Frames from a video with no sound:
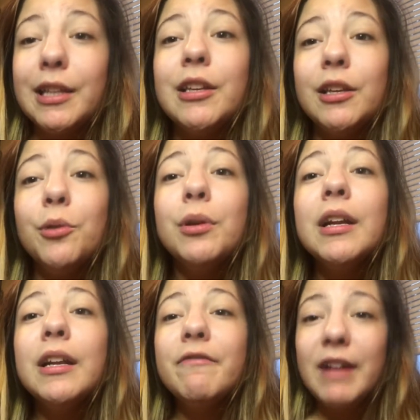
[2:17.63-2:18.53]

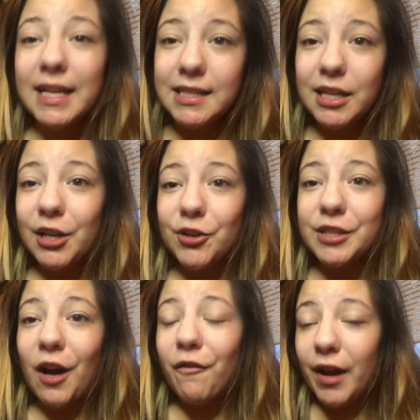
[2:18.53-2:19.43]
can invest in
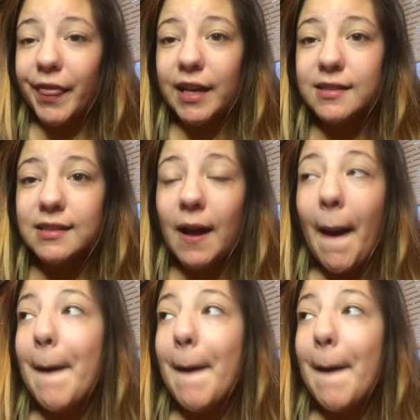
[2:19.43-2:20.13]
yourself on this.